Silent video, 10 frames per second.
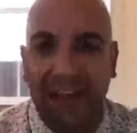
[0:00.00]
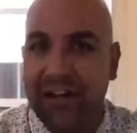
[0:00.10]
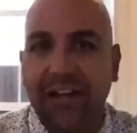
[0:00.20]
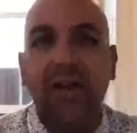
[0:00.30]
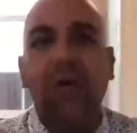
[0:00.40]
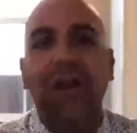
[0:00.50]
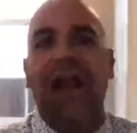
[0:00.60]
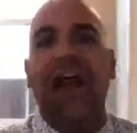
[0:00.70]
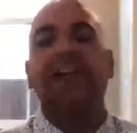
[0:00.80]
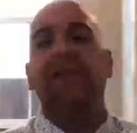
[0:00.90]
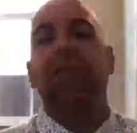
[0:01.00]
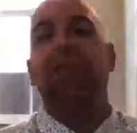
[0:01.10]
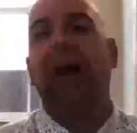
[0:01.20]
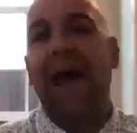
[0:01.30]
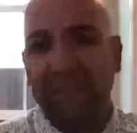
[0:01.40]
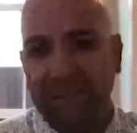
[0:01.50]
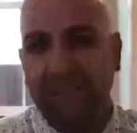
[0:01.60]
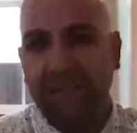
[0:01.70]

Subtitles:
Because I know it has to be massive.